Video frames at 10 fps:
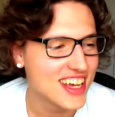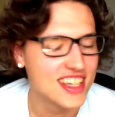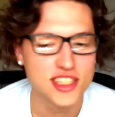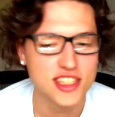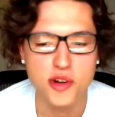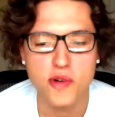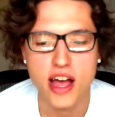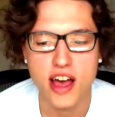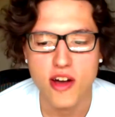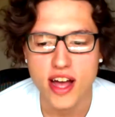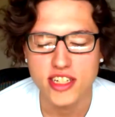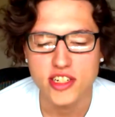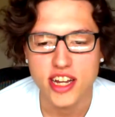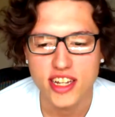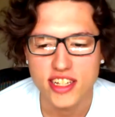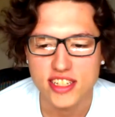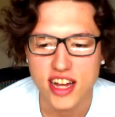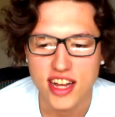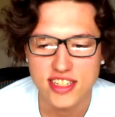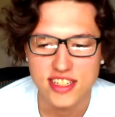So how I trade is
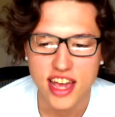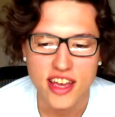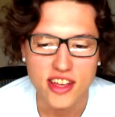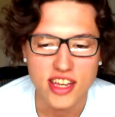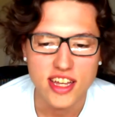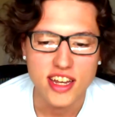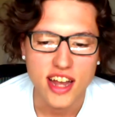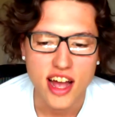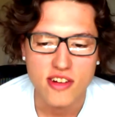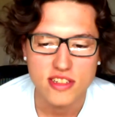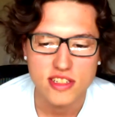I scale in and out.